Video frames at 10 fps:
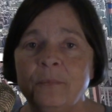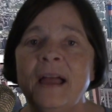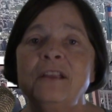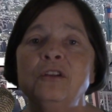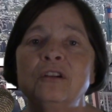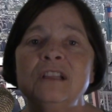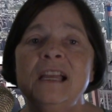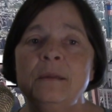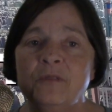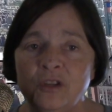to back your
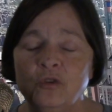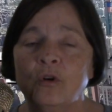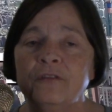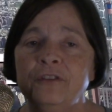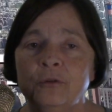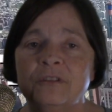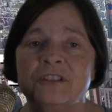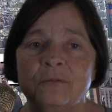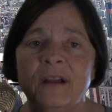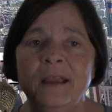claim that your view
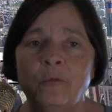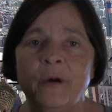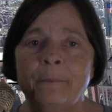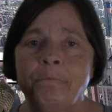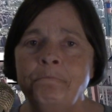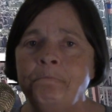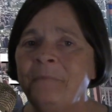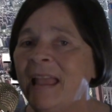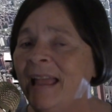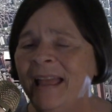is the right one.
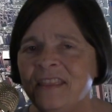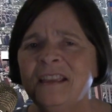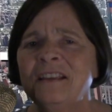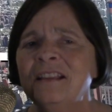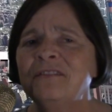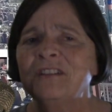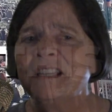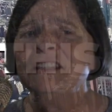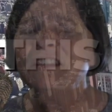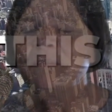Think he'll ever get